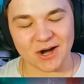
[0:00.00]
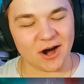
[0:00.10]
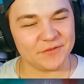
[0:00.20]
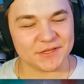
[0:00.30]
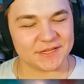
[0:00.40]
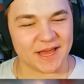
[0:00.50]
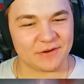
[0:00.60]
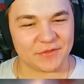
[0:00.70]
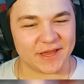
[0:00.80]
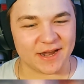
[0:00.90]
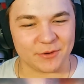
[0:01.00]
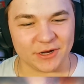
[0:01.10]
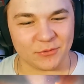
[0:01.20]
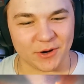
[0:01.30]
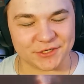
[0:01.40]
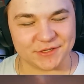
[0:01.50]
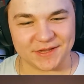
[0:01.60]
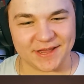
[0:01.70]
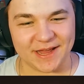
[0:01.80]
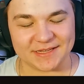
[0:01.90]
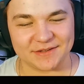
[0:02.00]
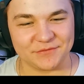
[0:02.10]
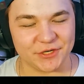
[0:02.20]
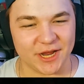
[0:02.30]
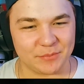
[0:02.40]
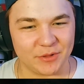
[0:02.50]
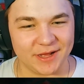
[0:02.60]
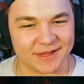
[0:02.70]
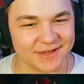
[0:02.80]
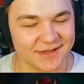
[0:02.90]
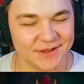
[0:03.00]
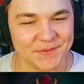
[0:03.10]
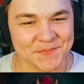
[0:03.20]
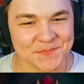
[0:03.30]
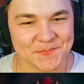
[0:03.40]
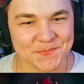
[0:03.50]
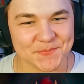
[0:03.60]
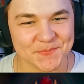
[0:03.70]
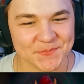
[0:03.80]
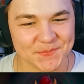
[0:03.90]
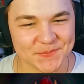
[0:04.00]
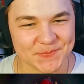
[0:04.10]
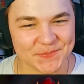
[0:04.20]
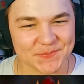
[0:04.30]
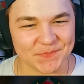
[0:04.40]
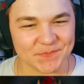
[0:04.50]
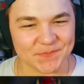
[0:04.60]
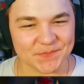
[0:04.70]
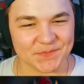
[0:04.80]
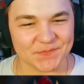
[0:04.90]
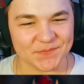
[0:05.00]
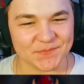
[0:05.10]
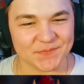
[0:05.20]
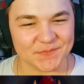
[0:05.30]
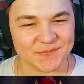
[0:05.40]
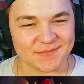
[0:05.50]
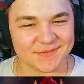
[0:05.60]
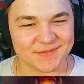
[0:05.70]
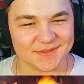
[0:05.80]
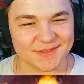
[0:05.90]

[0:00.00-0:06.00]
Obviously, I don't think anybody questioned the casting of Jack Black. I finally found it. Now who's gonna stop me?